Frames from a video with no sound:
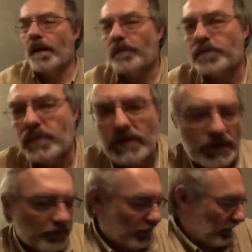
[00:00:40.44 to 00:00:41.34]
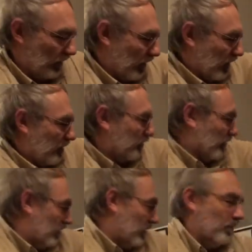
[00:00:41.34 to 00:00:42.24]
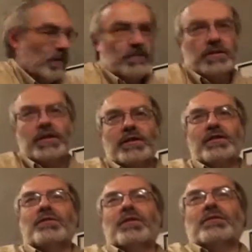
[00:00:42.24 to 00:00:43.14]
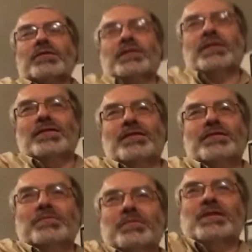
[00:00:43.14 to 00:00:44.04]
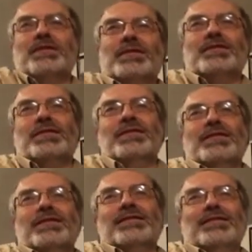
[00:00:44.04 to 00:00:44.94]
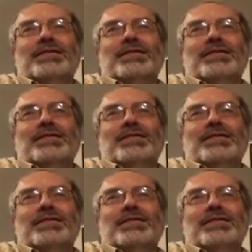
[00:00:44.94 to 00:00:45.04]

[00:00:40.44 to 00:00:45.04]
I started putting up my ridge I was telling you about there.